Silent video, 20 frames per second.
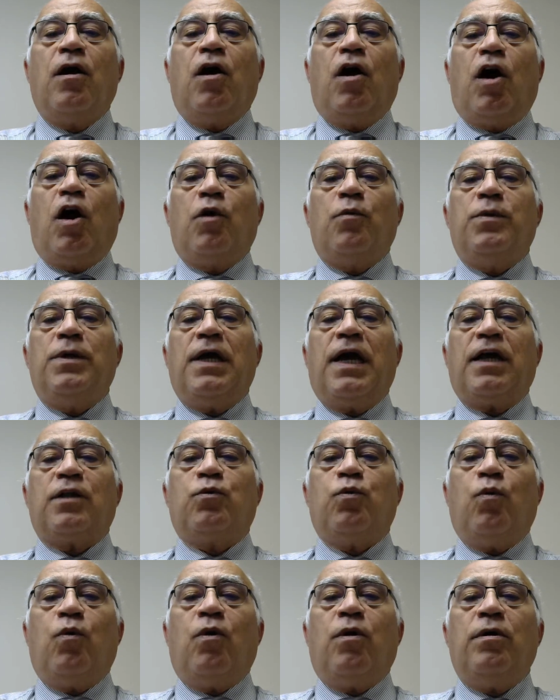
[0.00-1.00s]
Are we
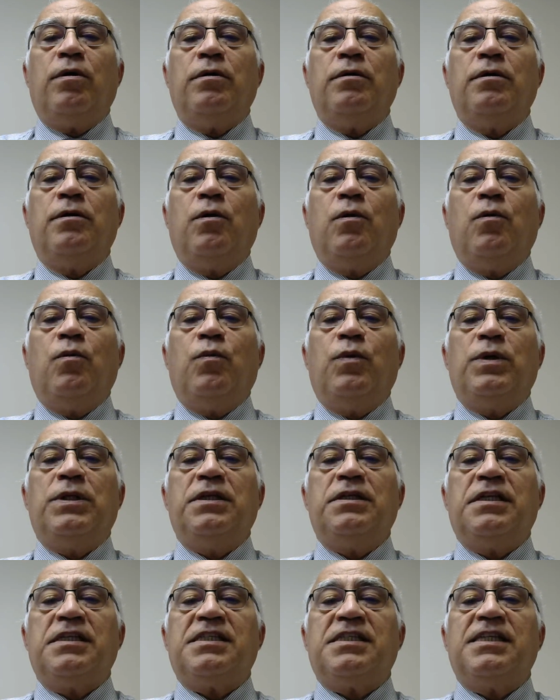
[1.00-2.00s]
at war
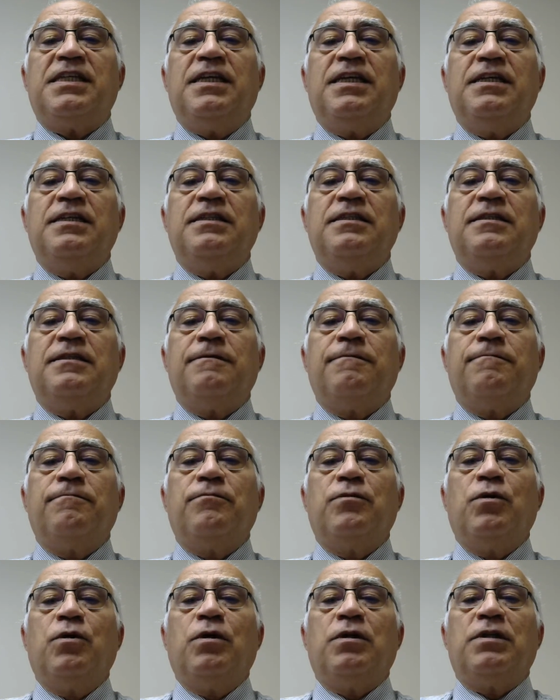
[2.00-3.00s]
within the cities
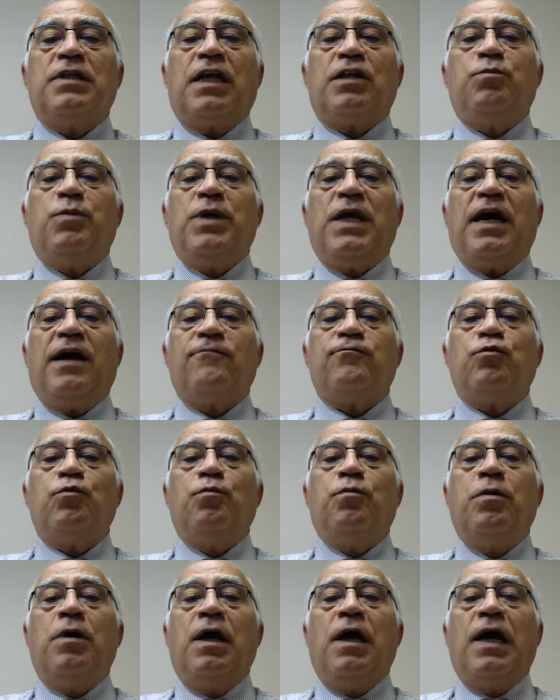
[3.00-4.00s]
that we have to